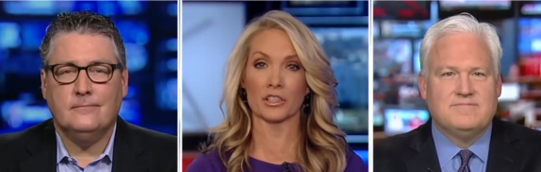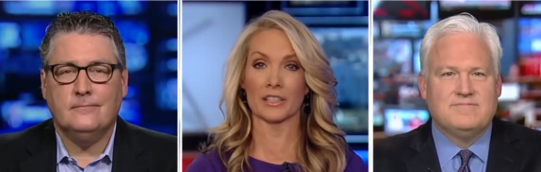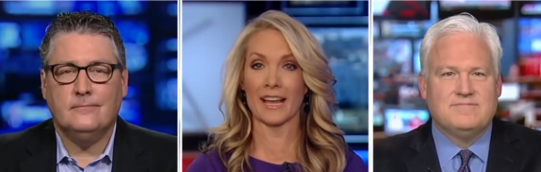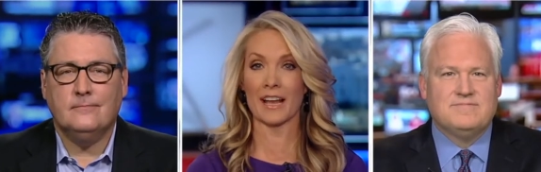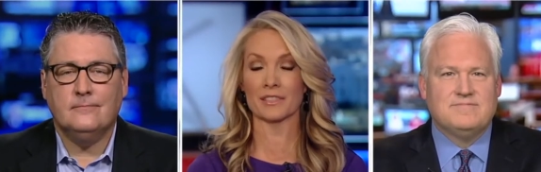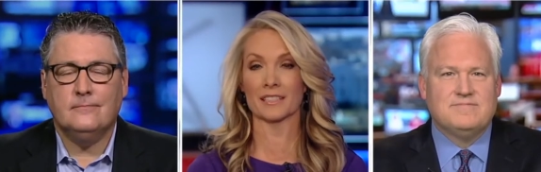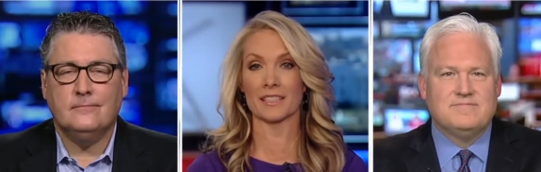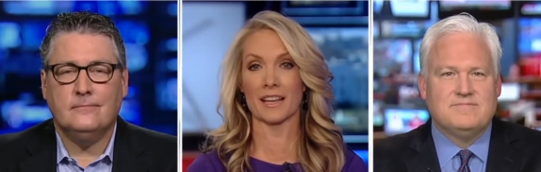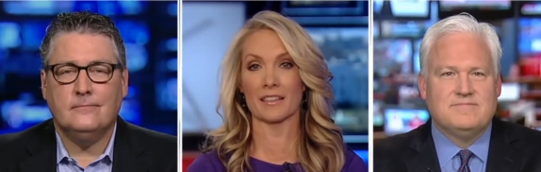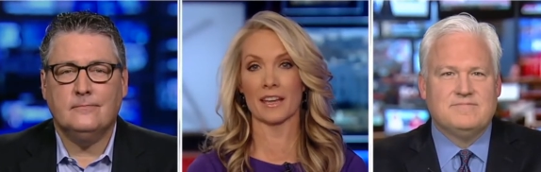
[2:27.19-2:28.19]
Speaker 1: And I have to
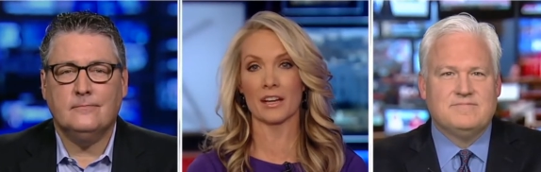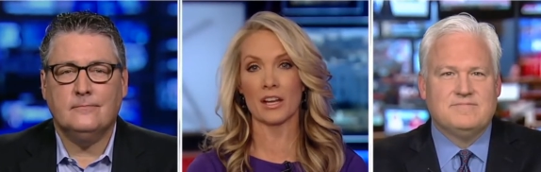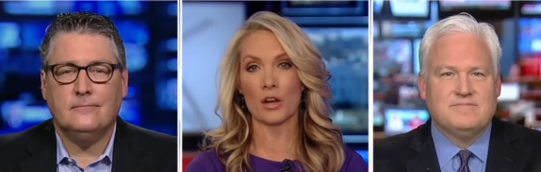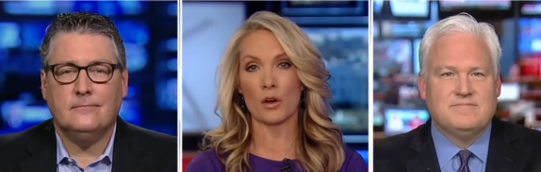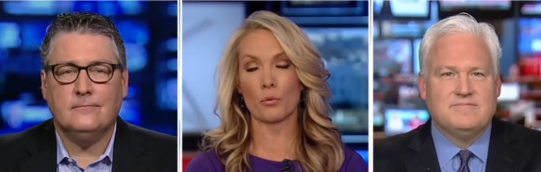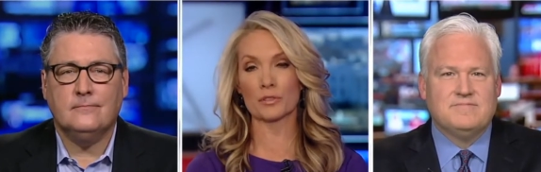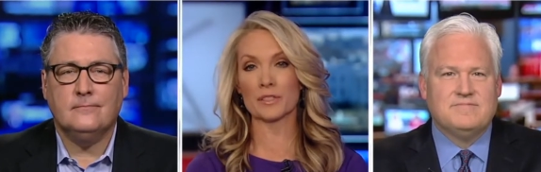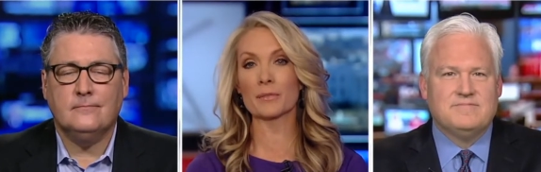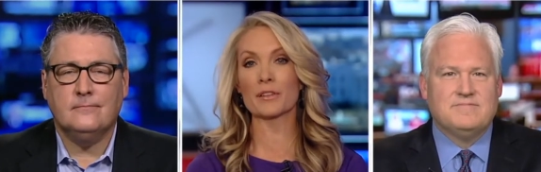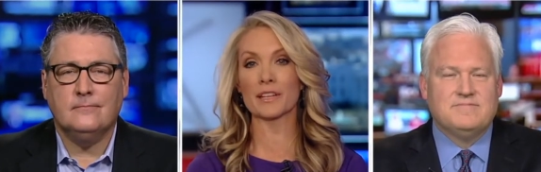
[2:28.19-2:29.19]
say that
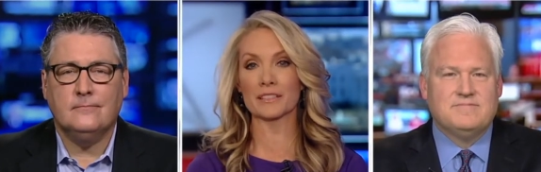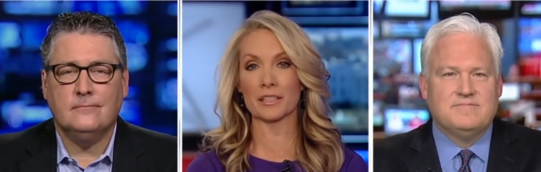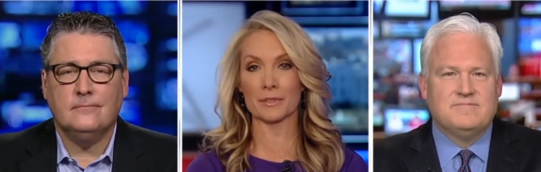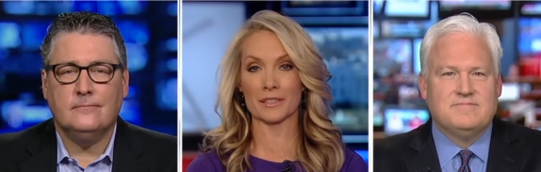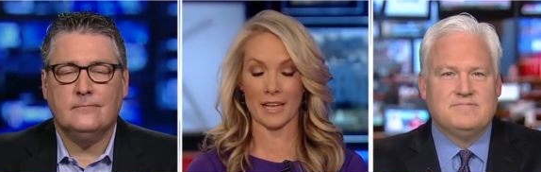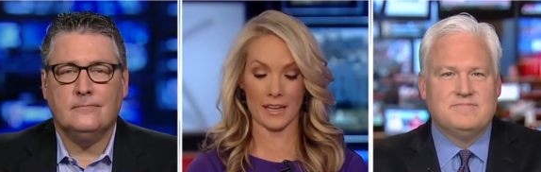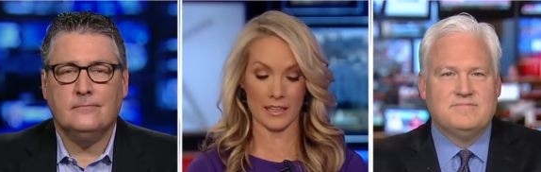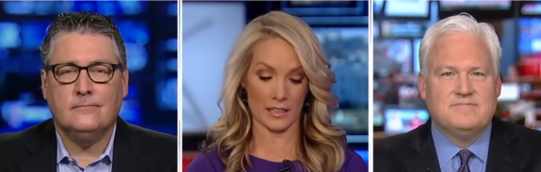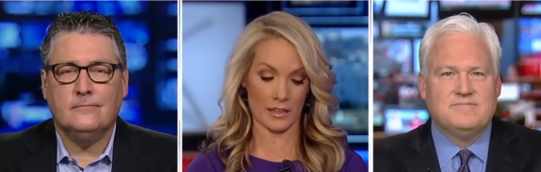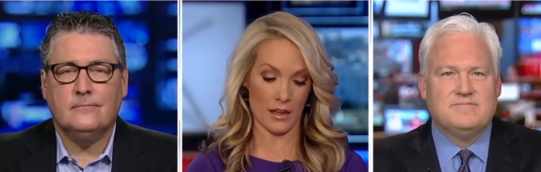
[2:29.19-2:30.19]
some of the things he was
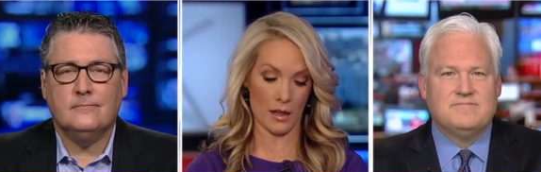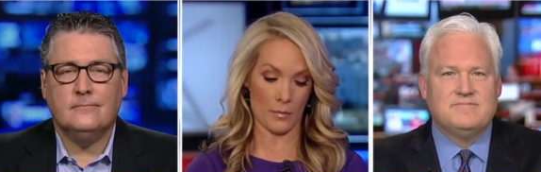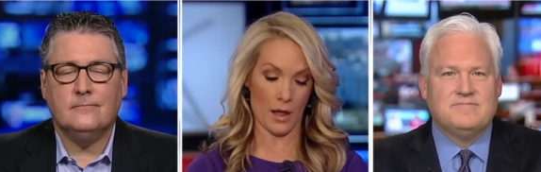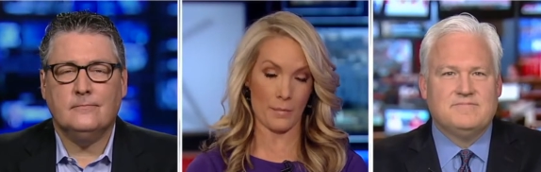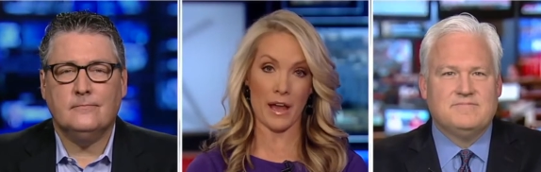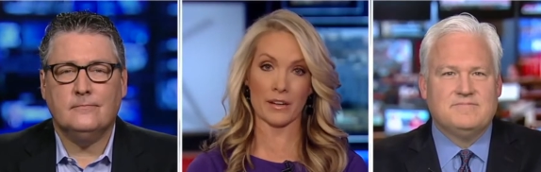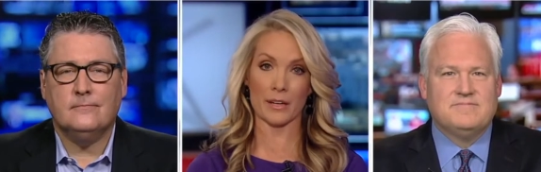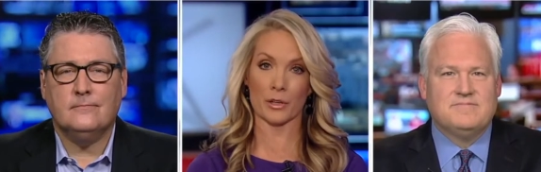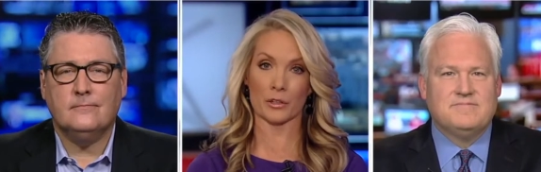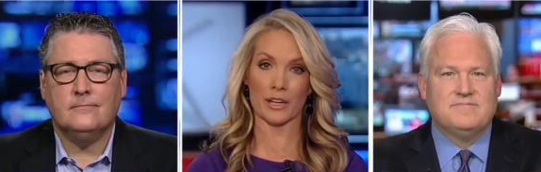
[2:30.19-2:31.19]
saying um, about
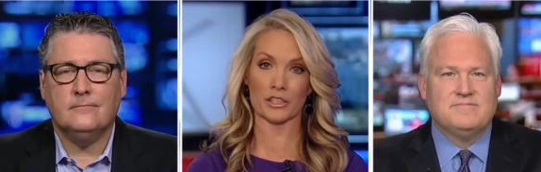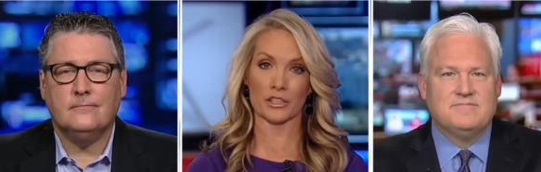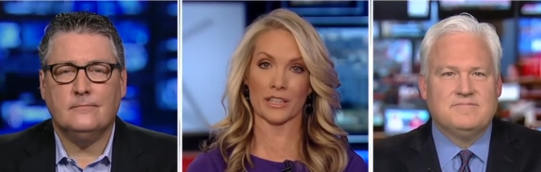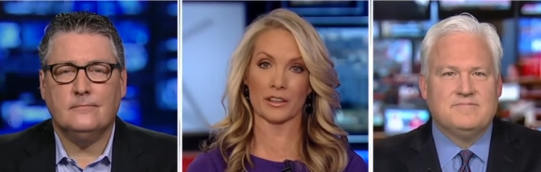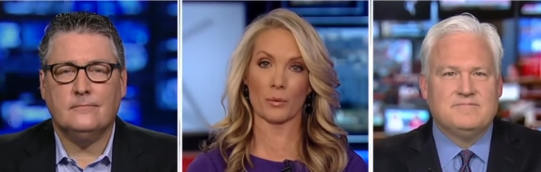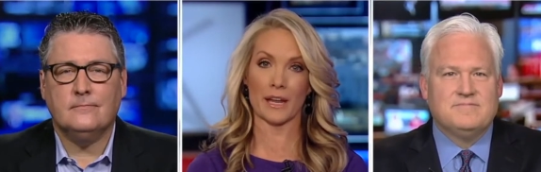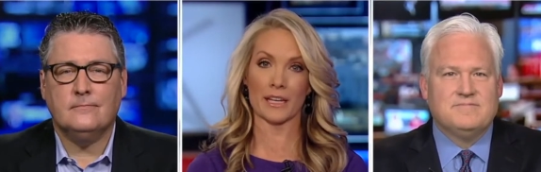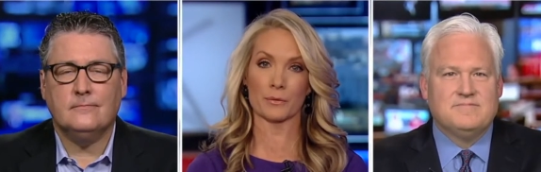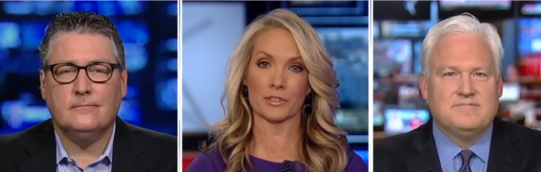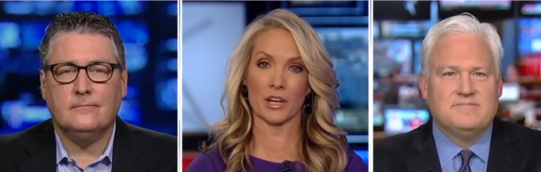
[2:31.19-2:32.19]
immigration and the way
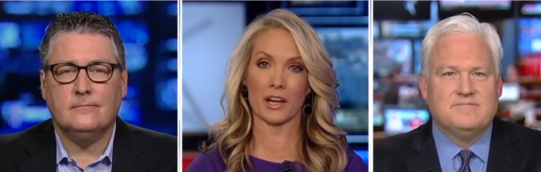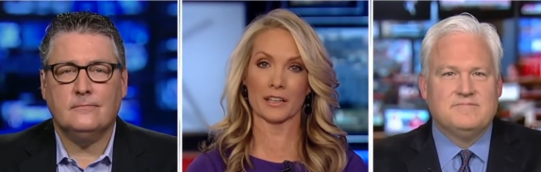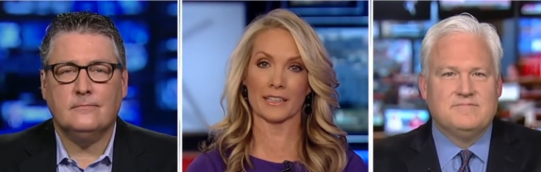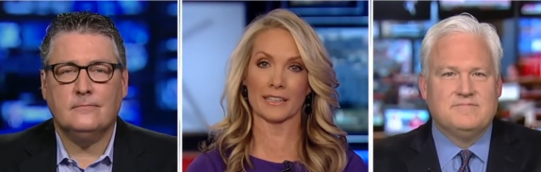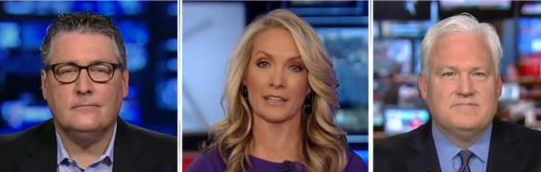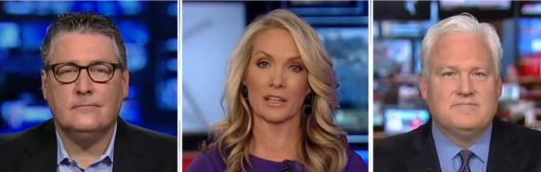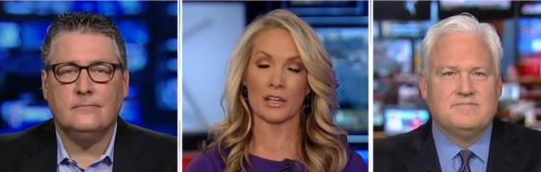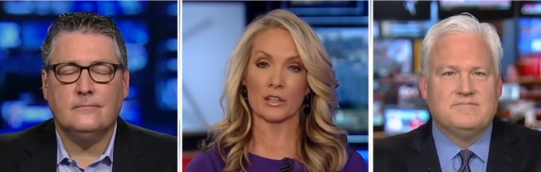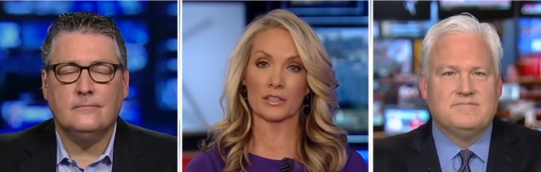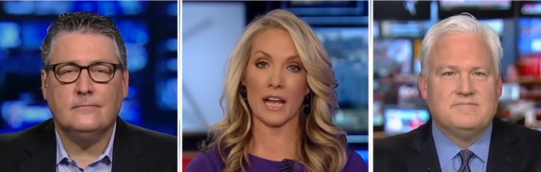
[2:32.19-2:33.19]
he was talking
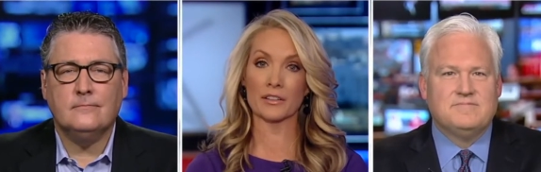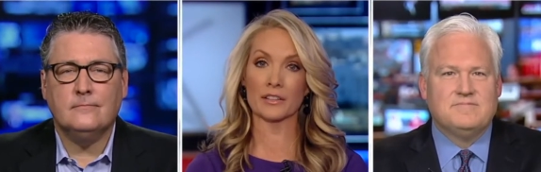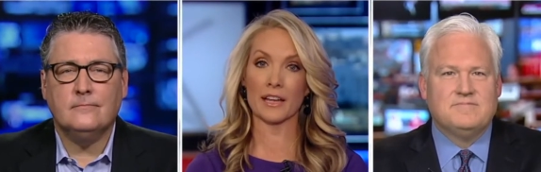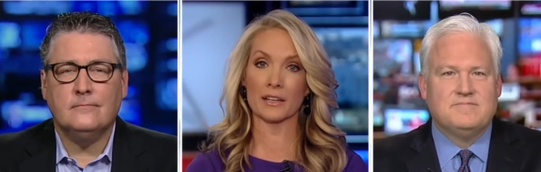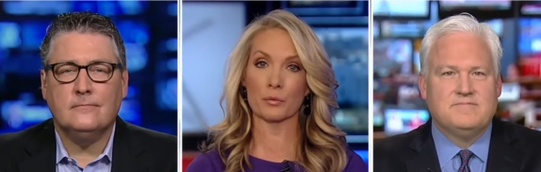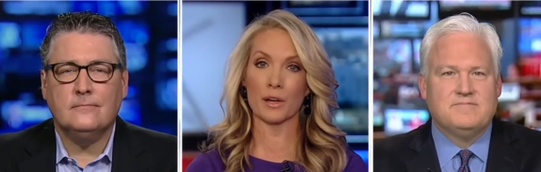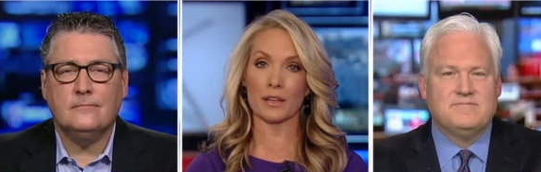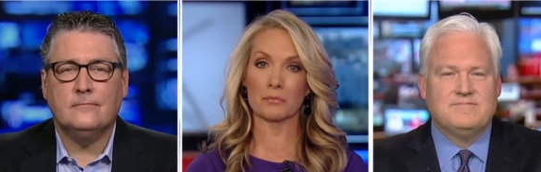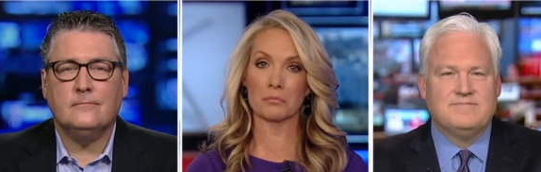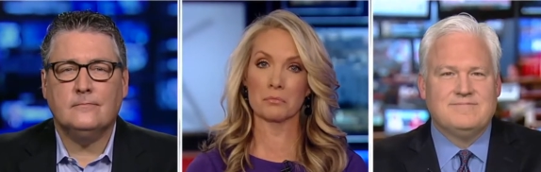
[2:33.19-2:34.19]
sounded like
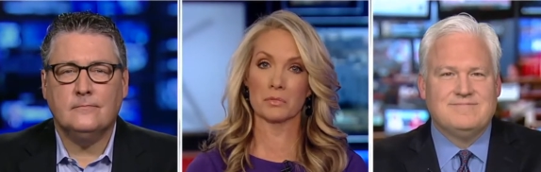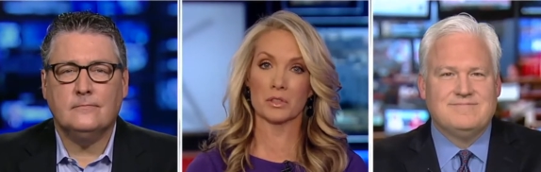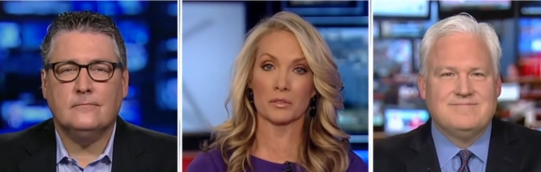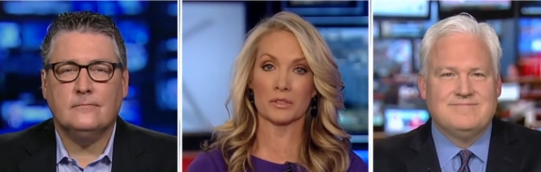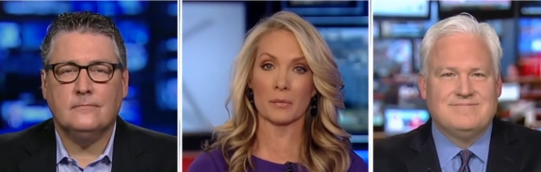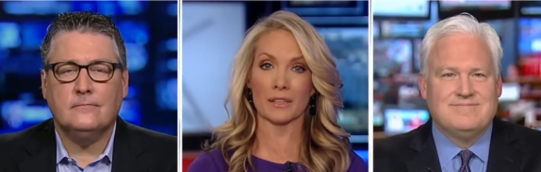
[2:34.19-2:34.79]
what, you know, somebody